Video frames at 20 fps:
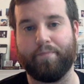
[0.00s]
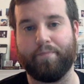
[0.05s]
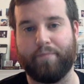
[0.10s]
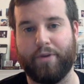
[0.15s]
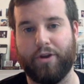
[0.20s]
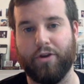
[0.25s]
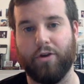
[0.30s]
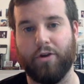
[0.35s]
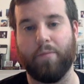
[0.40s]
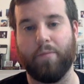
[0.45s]

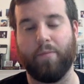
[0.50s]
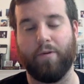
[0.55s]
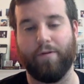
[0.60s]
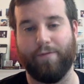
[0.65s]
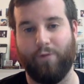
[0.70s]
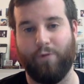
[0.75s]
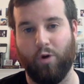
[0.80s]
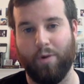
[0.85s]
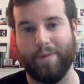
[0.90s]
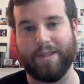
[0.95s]
pure
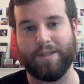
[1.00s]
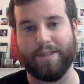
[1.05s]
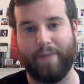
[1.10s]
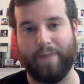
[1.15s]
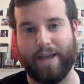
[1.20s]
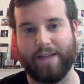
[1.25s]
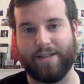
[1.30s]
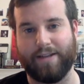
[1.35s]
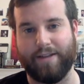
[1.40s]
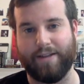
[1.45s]

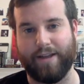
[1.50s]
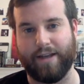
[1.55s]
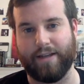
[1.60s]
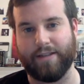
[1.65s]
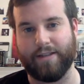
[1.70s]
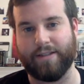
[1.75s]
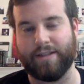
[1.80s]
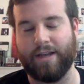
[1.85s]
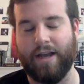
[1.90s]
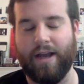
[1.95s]
performance-based
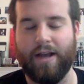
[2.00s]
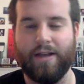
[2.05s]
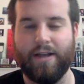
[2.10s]
things.